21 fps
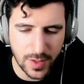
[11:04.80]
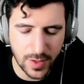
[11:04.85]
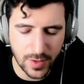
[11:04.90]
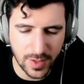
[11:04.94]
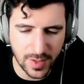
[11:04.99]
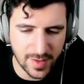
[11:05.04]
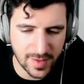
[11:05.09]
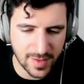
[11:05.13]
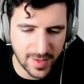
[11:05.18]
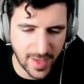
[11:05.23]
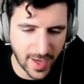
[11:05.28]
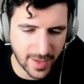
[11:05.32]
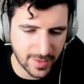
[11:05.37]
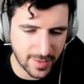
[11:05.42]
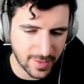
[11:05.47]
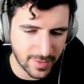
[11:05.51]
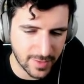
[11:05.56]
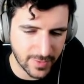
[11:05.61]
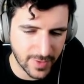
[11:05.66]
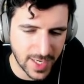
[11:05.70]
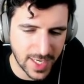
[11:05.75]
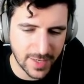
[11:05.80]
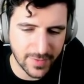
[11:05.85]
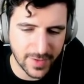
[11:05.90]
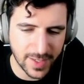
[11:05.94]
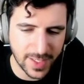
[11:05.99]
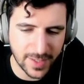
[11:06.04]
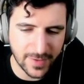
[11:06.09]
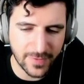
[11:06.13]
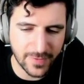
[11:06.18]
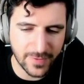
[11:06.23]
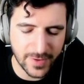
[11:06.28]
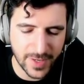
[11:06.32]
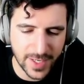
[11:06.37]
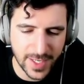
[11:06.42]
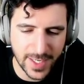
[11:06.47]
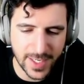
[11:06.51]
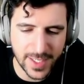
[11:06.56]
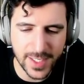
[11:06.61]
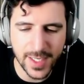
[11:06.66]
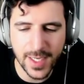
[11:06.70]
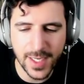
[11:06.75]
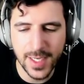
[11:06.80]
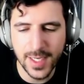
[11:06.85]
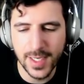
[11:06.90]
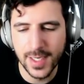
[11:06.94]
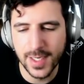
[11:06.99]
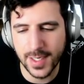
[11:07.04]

You can stack this very, very freely.